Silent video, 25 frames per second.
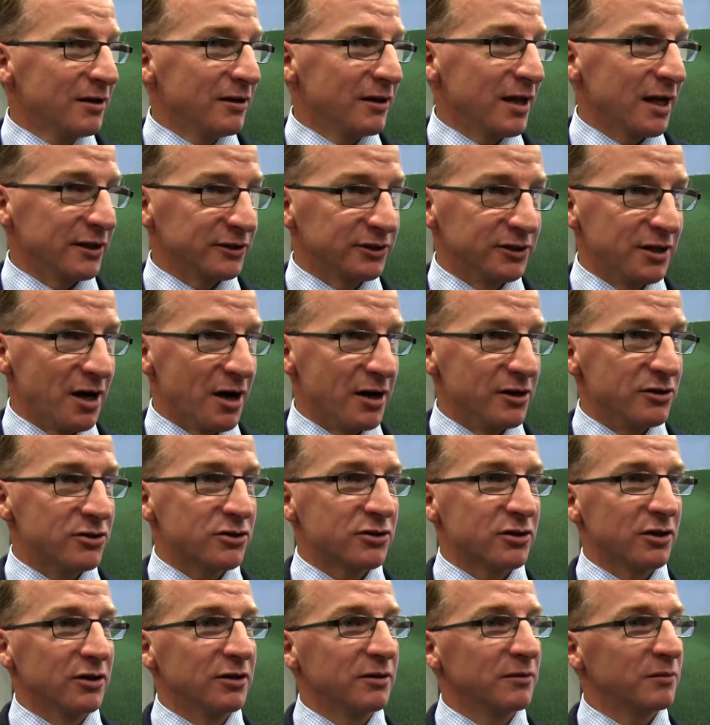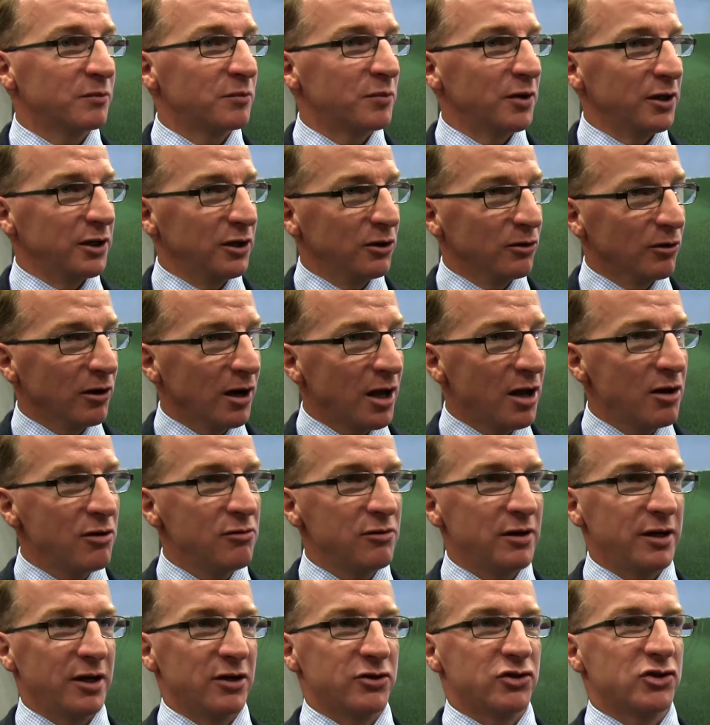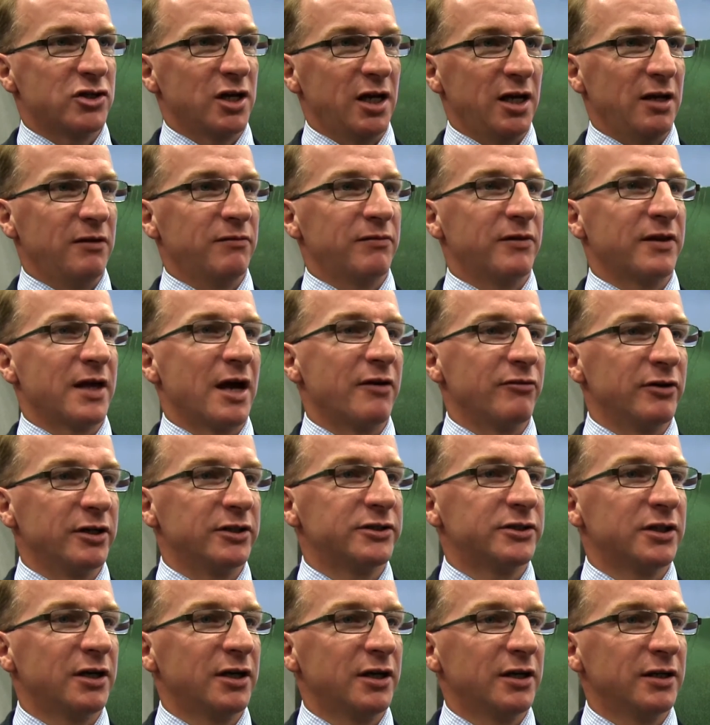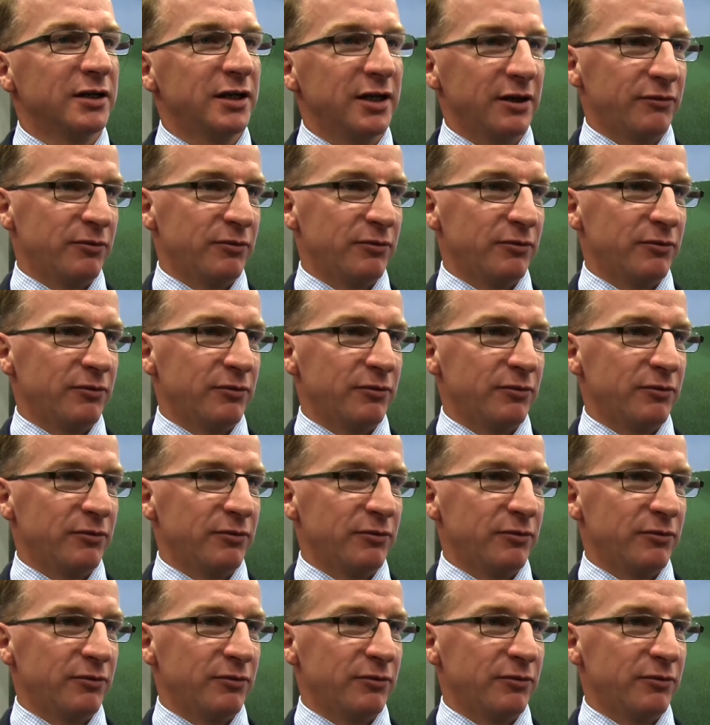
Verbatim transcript: that's nitrogen, but you'll only achieve that return